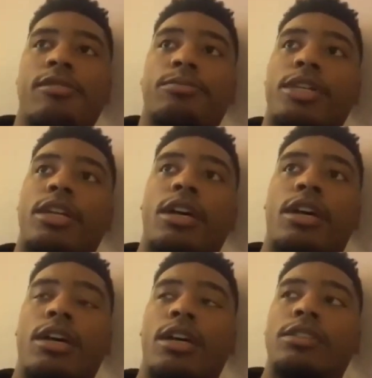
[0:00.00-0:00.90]

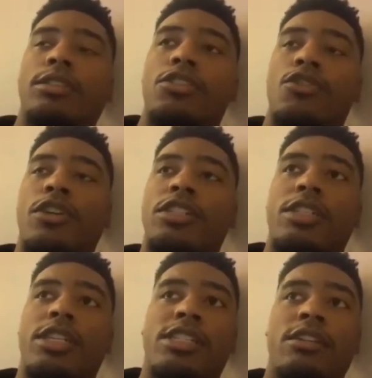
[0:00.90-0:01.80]
the organization
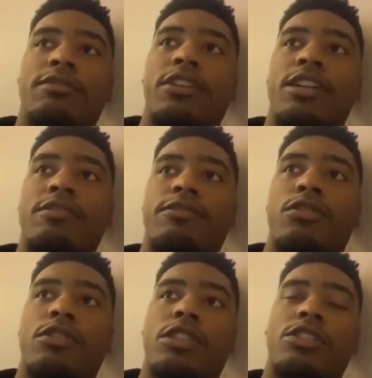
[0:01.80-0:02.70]
I'm fighting for is
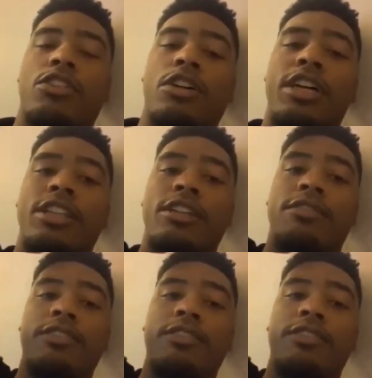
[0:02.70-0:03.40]
called LFA.